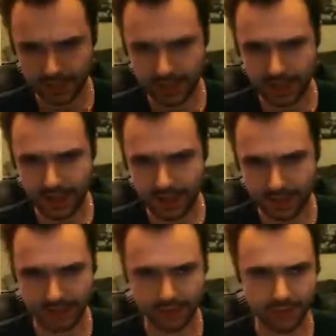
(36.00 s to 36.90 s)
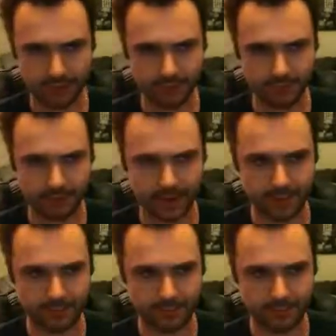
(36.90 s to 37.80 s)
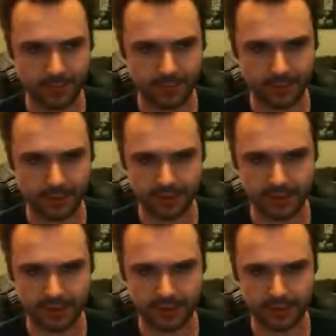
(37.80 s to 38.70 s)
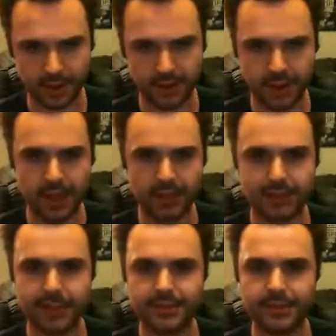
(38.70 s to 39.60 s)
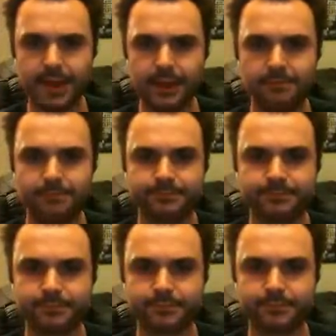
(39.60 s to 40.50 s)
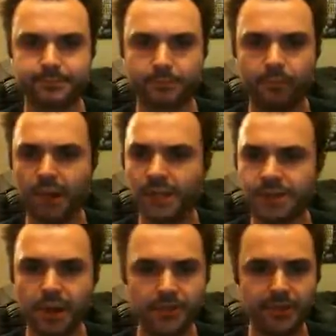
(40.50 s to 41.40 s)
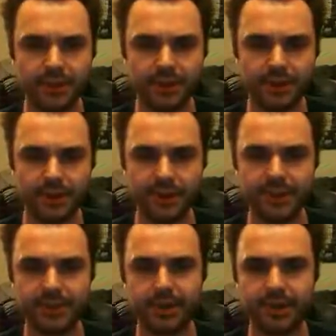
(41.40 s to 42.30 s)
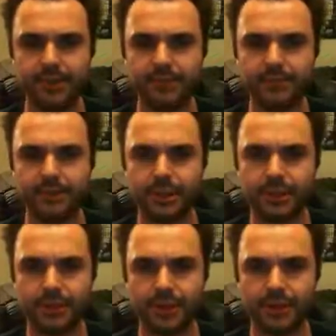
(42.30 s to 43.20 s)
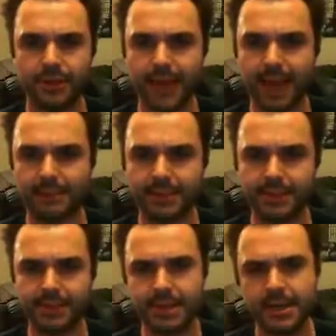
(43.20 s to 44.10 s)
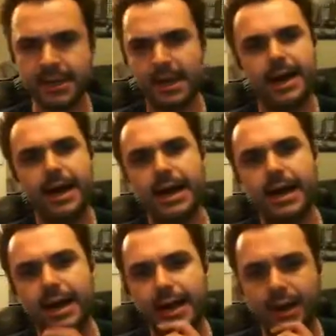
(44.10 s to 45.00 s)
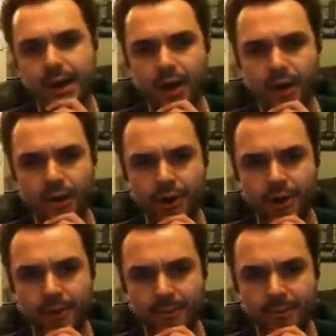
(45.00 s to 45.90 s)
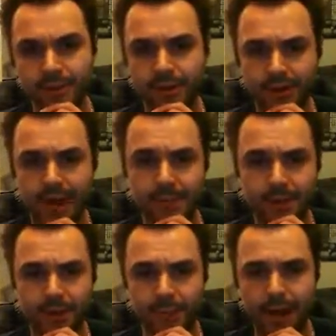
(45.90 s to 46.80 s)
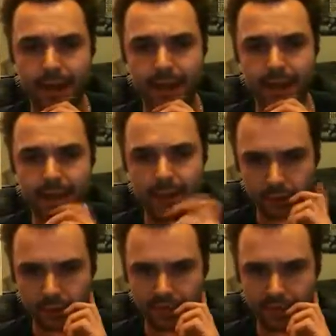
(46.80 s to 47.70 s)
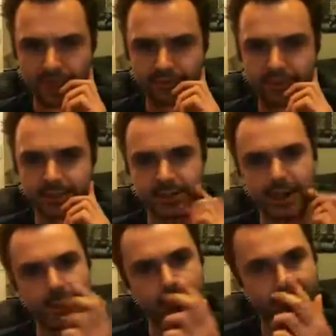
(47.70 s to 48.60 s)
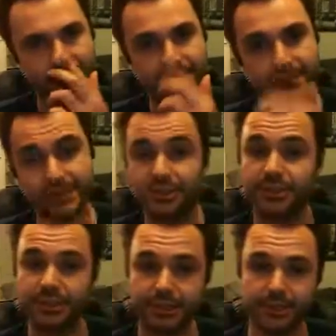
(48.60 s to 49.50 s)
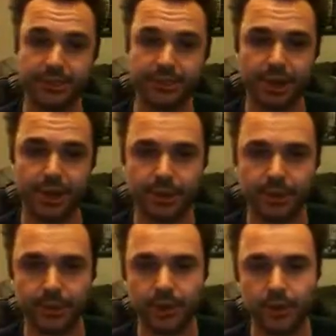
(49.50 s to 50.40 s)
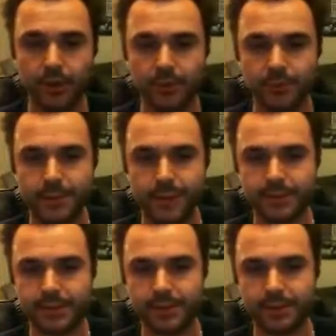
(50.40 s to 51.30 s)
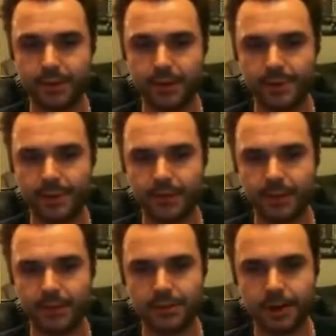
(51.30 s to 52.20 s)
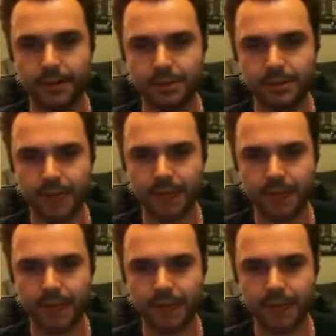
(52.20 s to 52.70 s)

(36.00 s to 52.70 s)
I've got them up over here as well. Let's go through the list. So Scott's got the captain he's got captain on bike here with Artificer Armor, Power Fist, Shield Eternal, Ore Specs, Digital Weapons, and Melter Bombs.